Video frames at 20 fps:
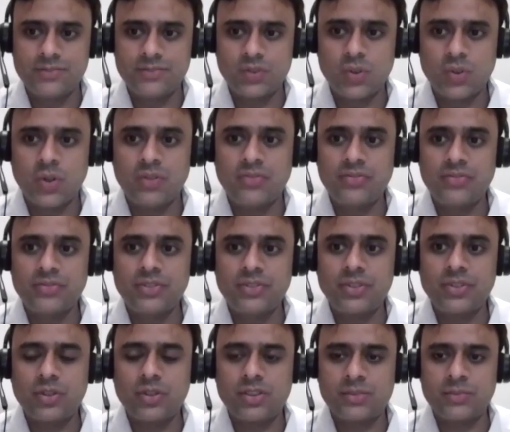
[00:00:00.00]
of the
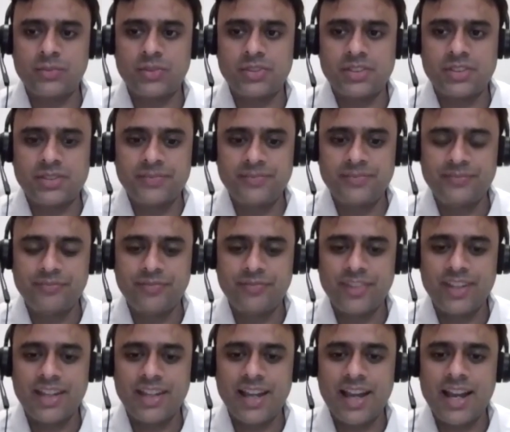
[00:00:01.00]
cosmos.
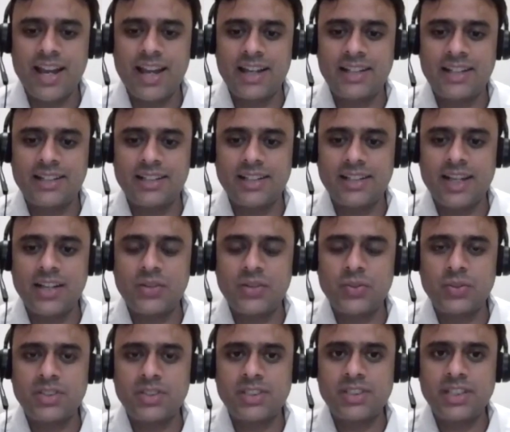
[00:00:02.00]
And I
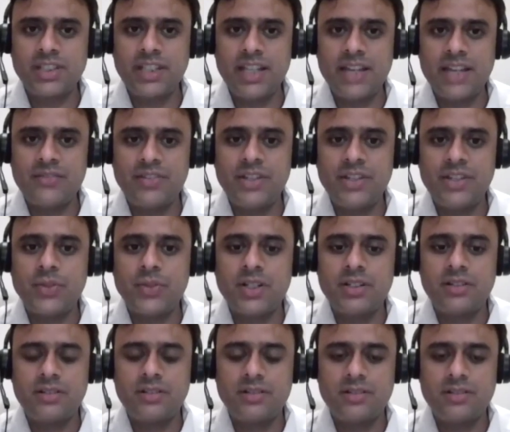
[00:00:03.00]
could see
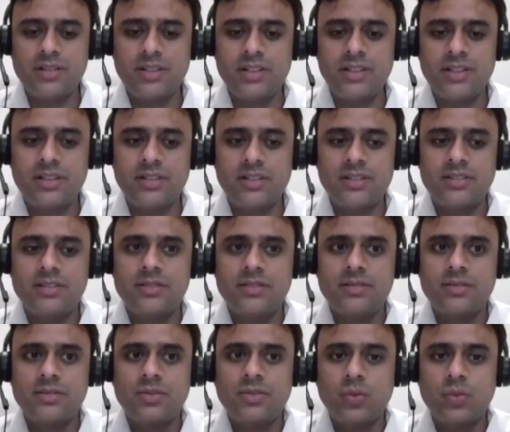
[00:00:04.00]
everyone in
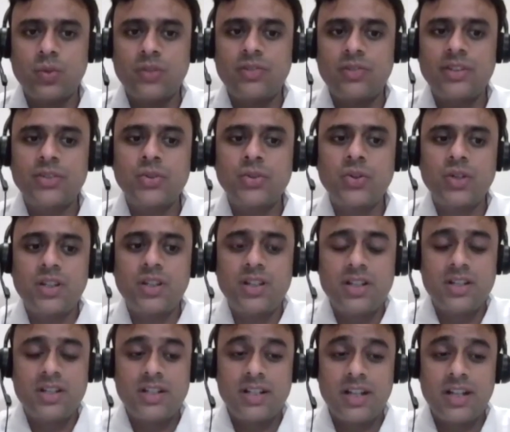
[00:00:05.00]
Kulwant Hall.
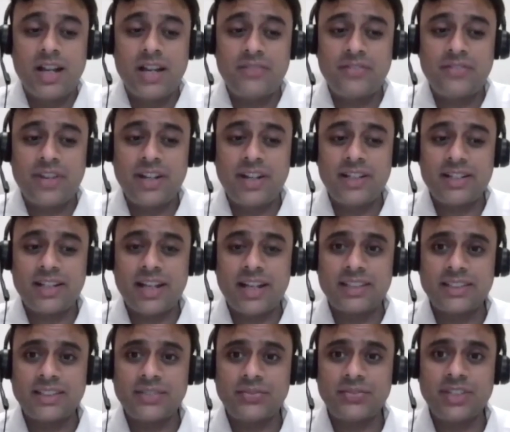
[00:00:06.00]
I felt
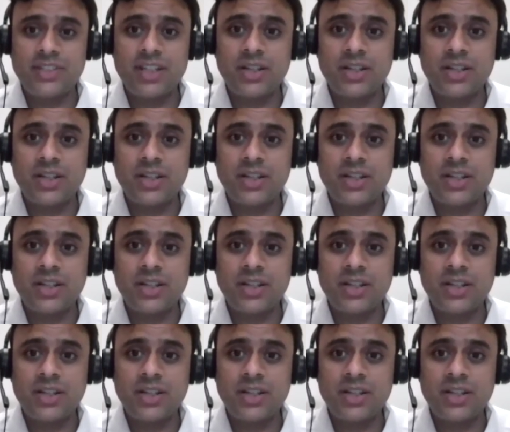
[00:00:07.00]
as if they